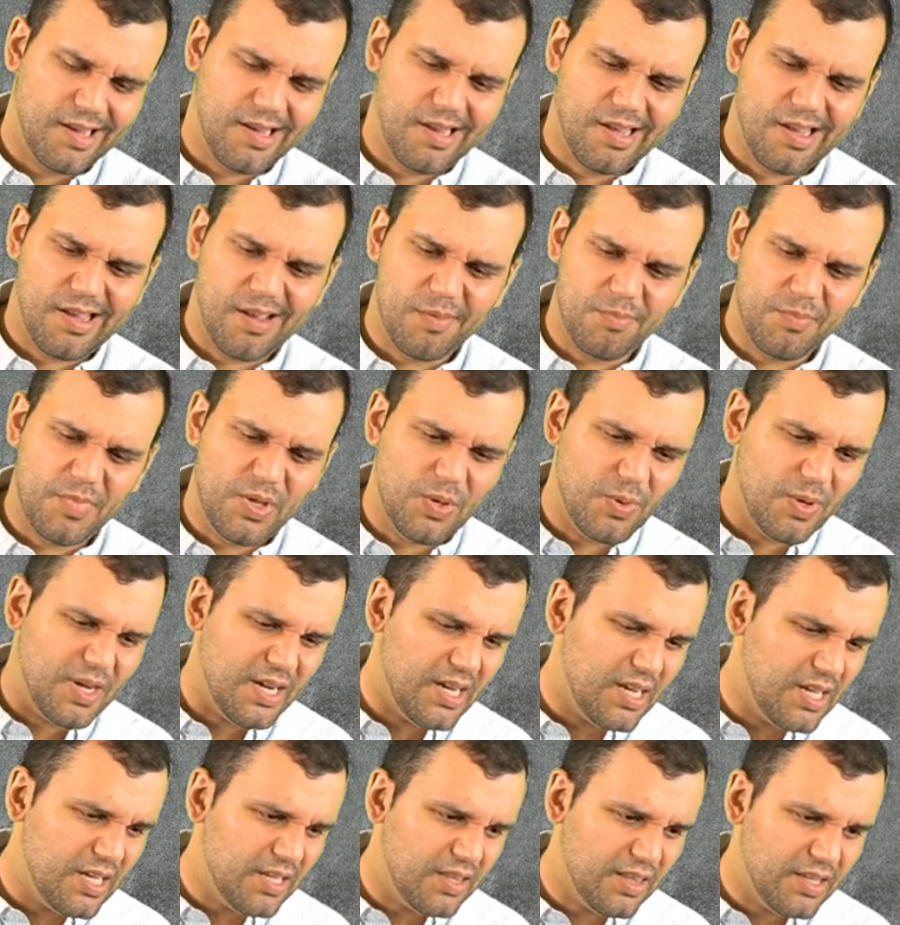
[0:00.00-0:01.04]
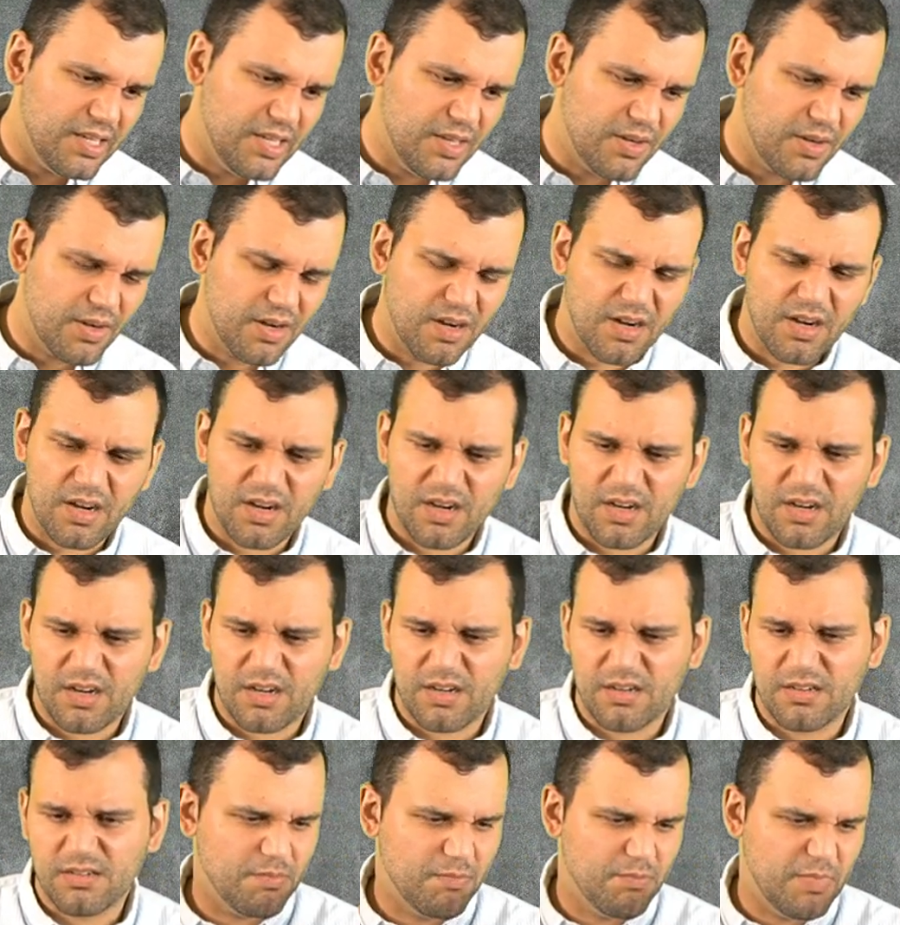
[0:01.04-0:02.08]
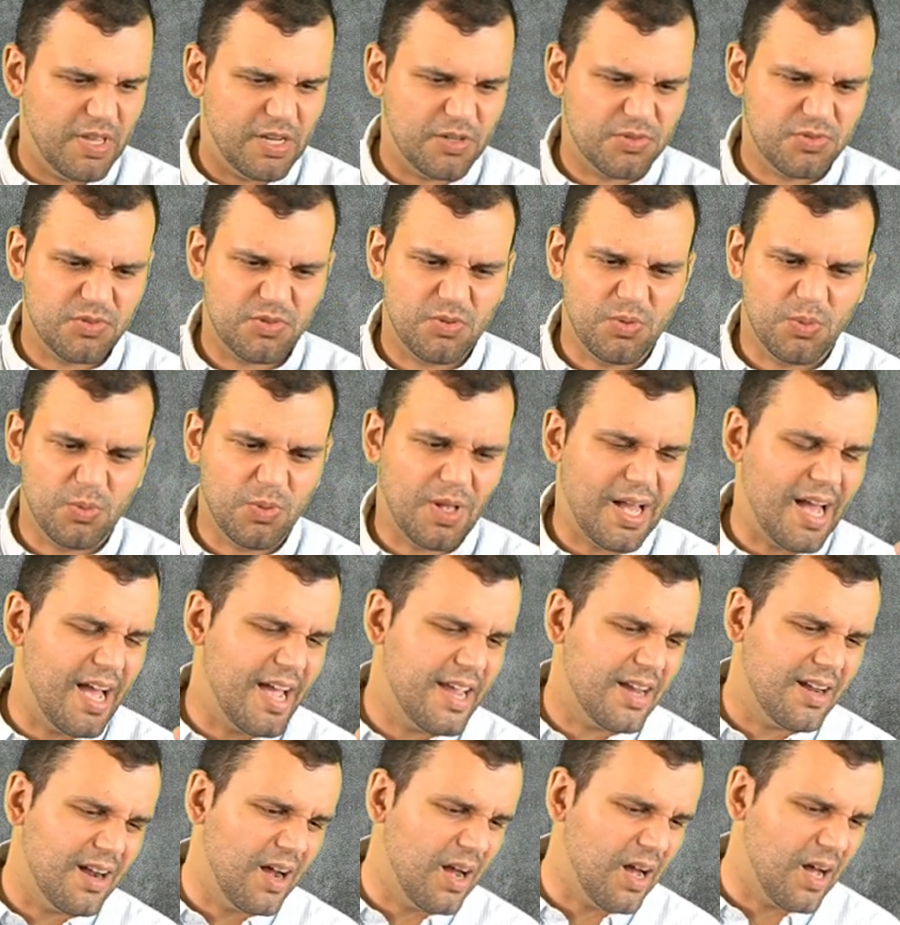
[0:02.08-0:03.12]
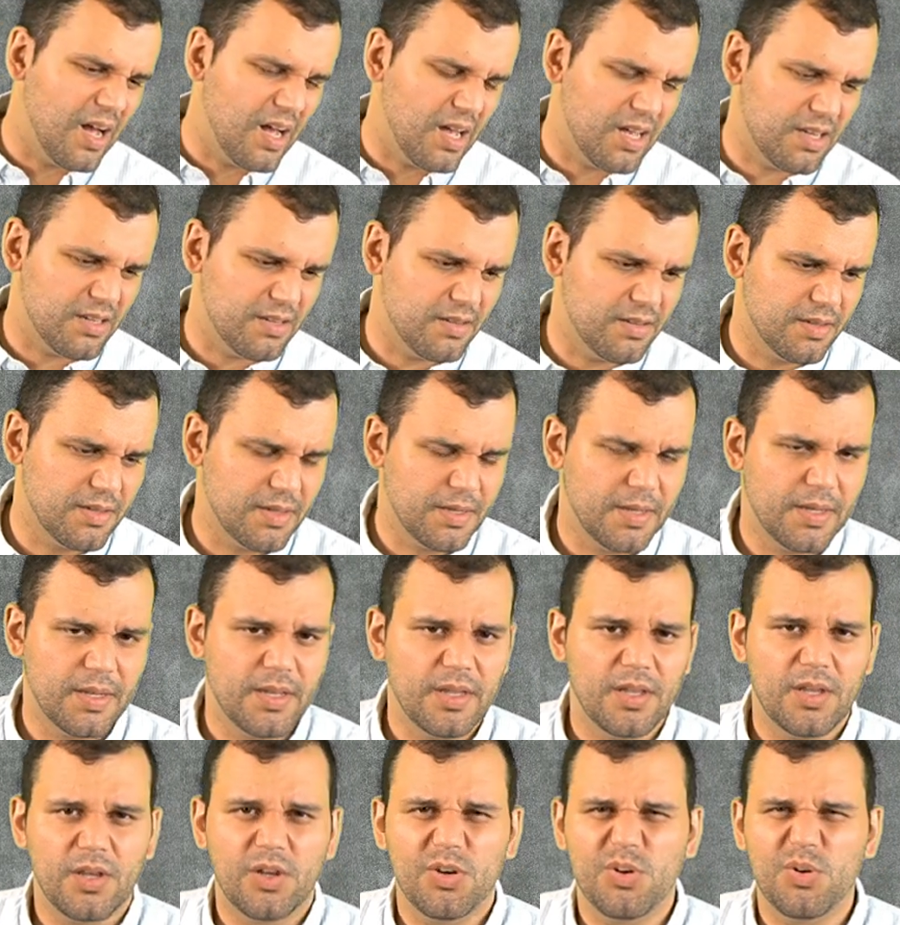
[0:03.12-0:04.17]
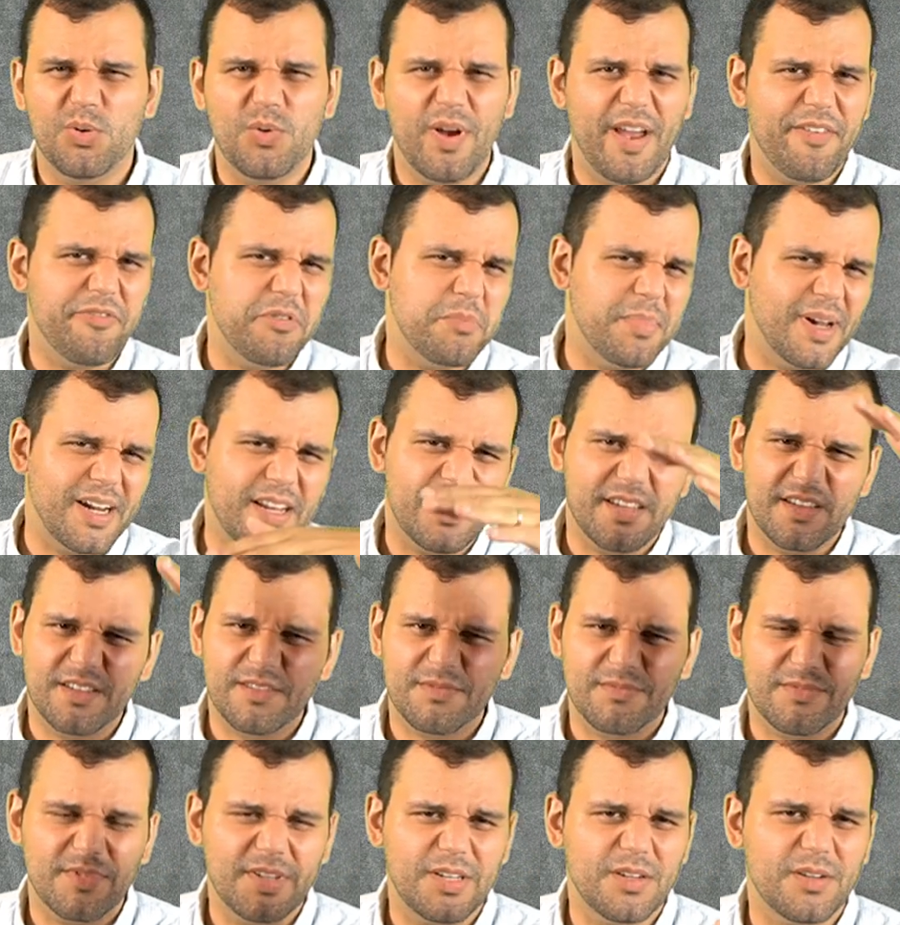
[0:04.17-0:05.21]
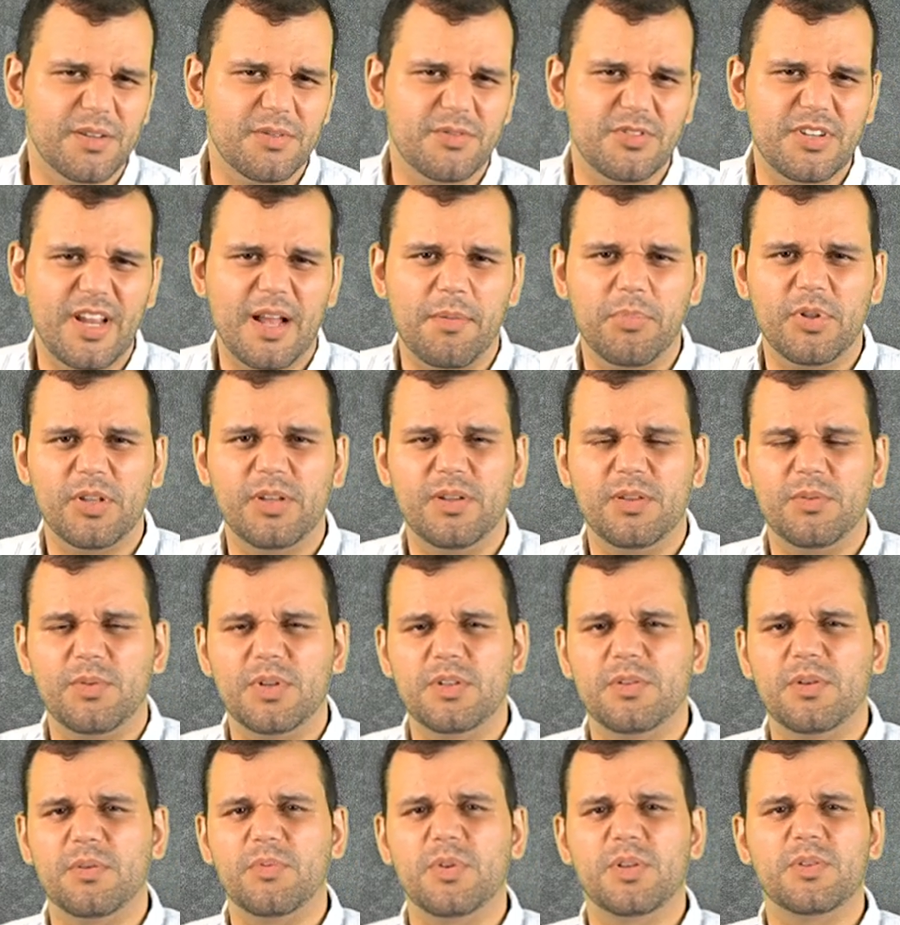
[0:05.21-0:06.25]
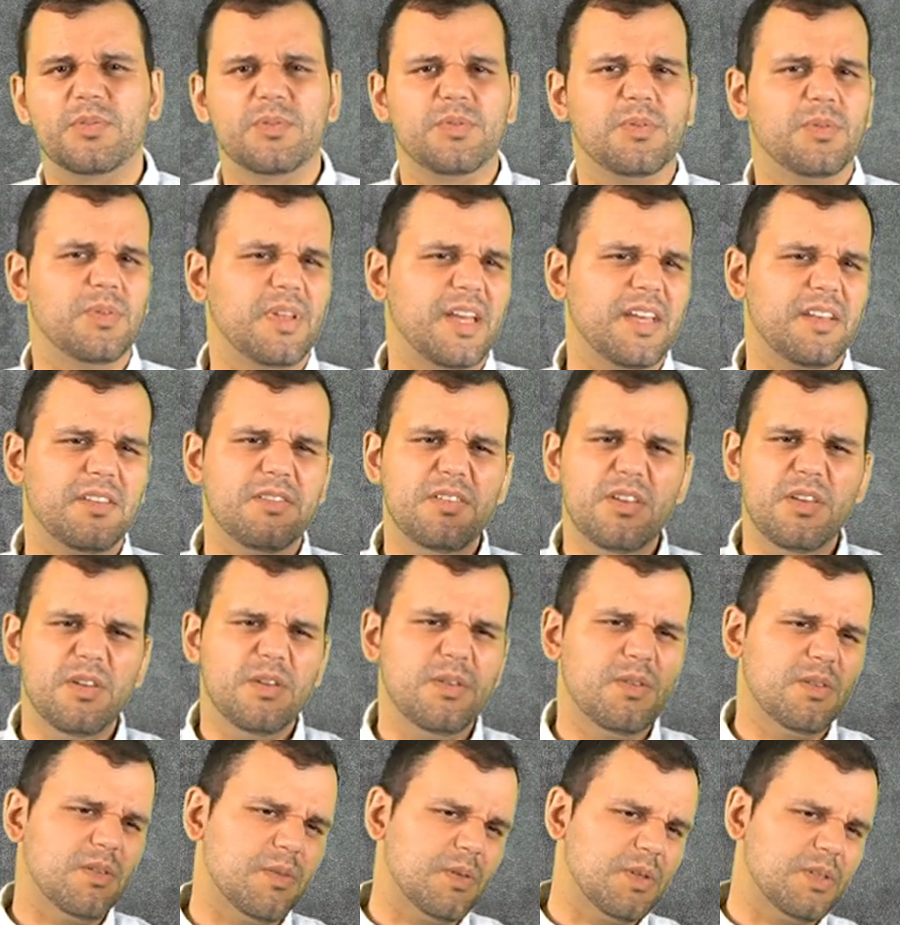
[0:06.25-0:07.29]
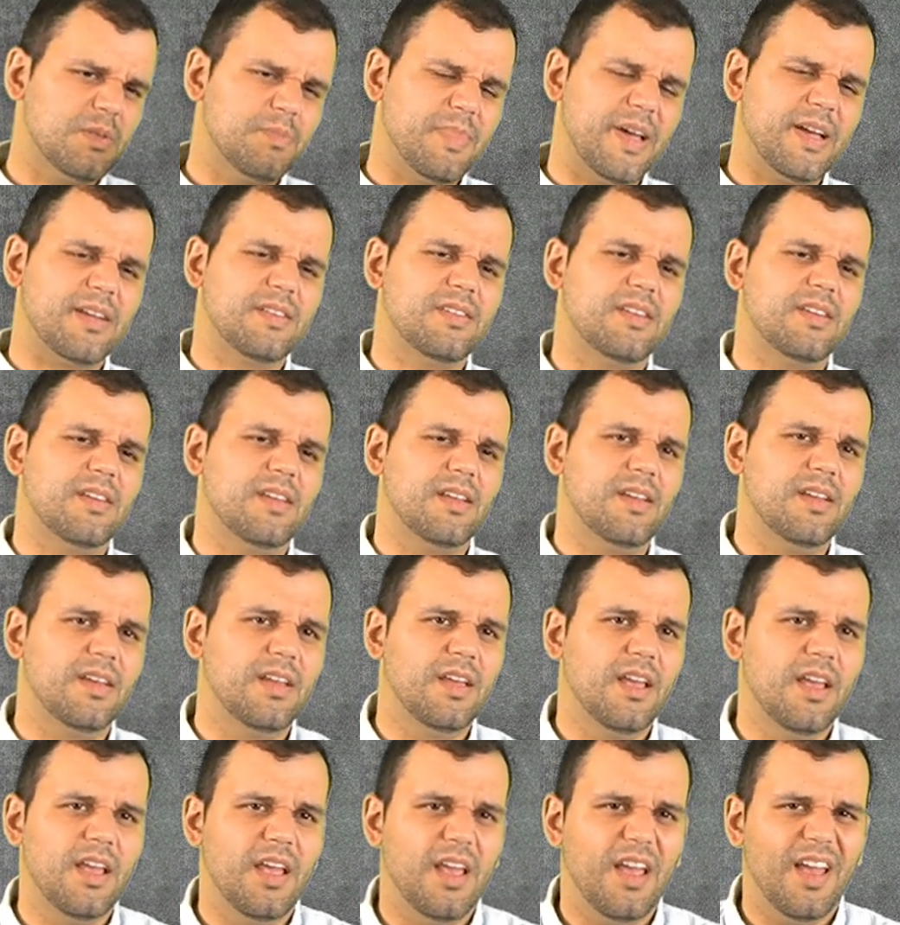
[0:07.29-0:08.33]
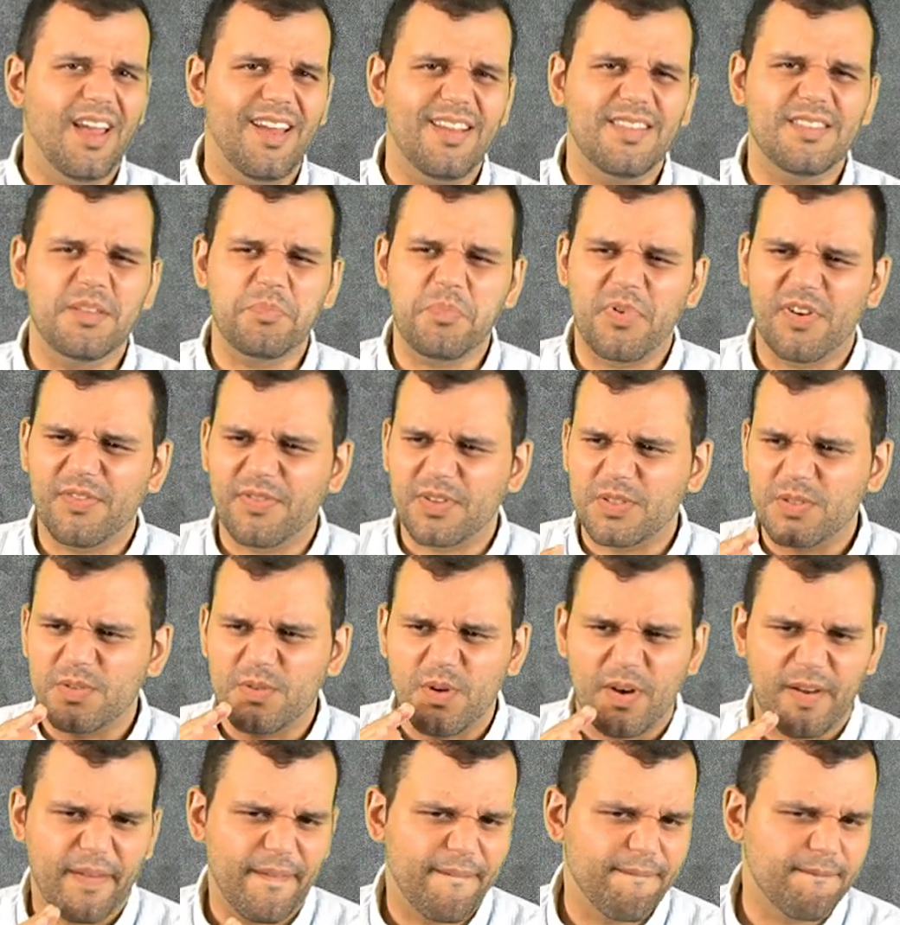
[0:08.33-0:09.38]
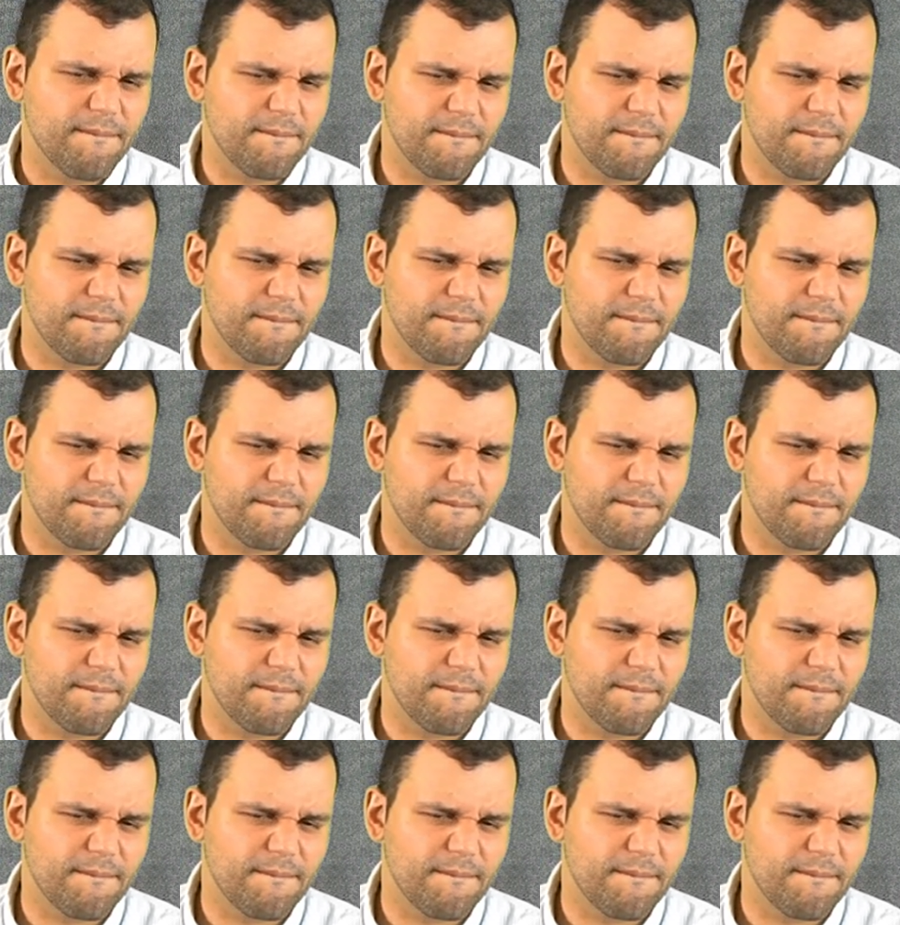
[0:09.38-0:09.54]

community leader, middle school icon, who everybody in you know Chapel Hill went to our middle school knew and respected. That's a perfect story.